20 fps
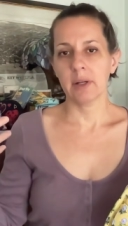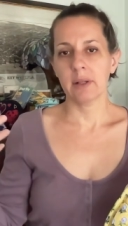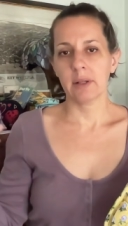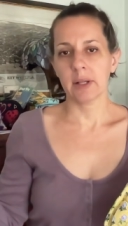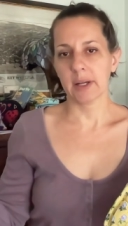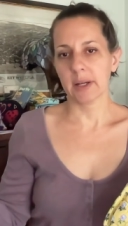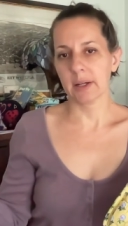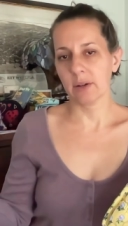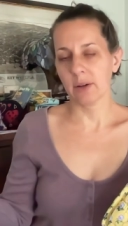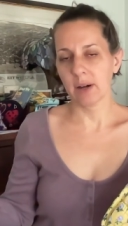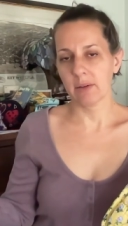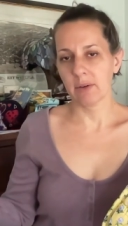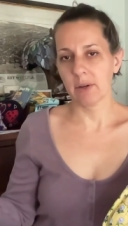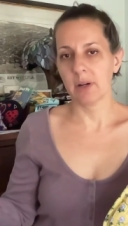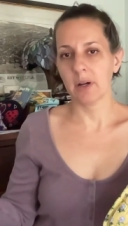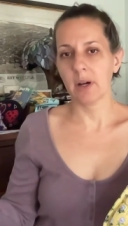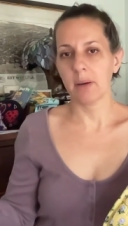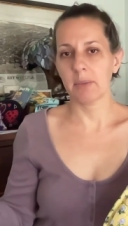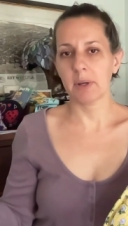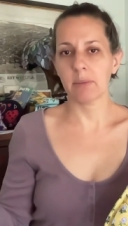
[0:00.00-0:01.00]
like you have on
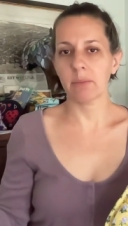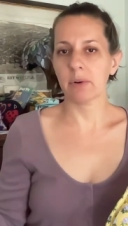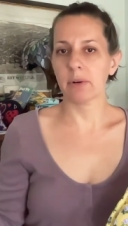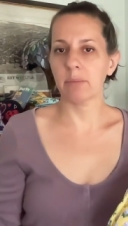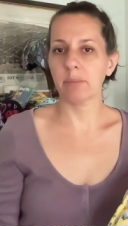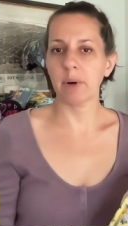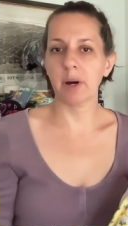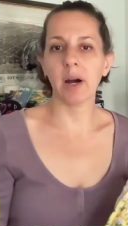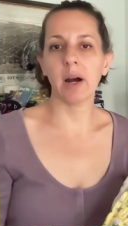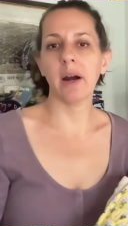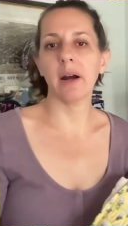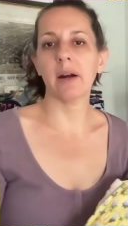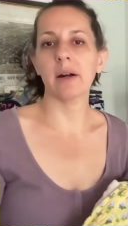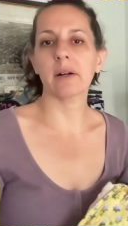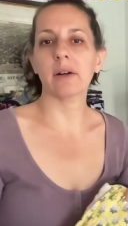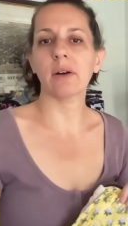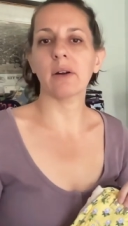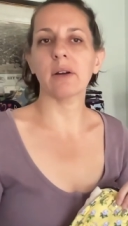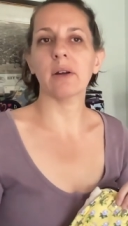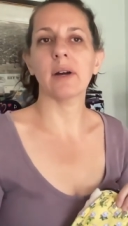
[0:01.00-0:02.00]
Hummingbird
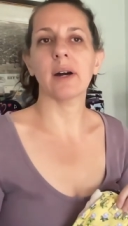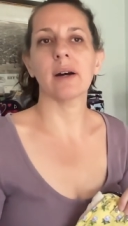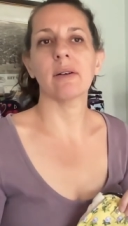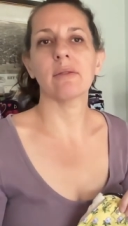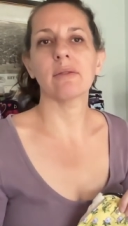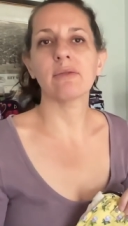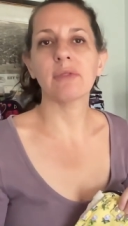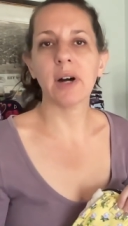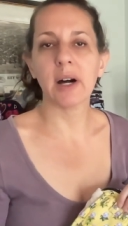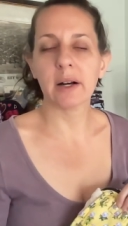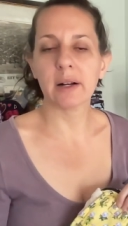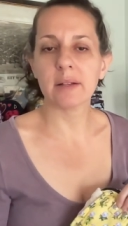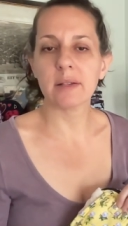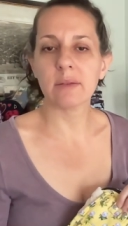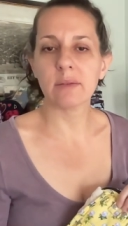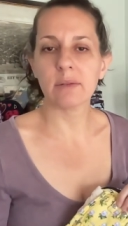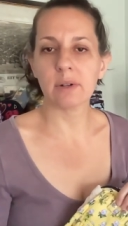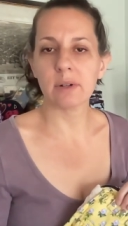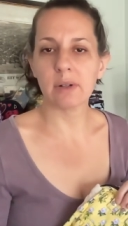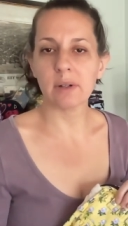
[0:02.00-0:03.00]
Park or you have
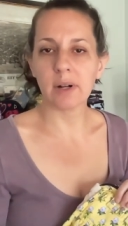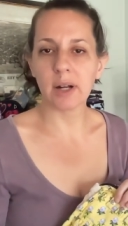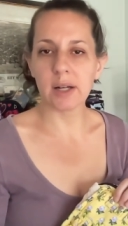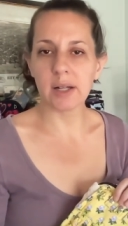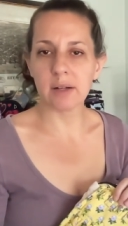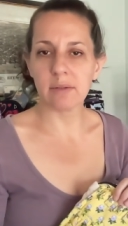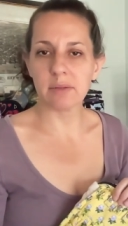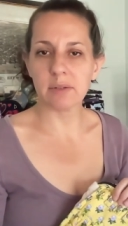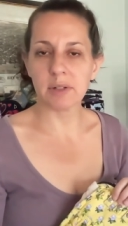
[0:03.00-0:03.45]
Foxwood or any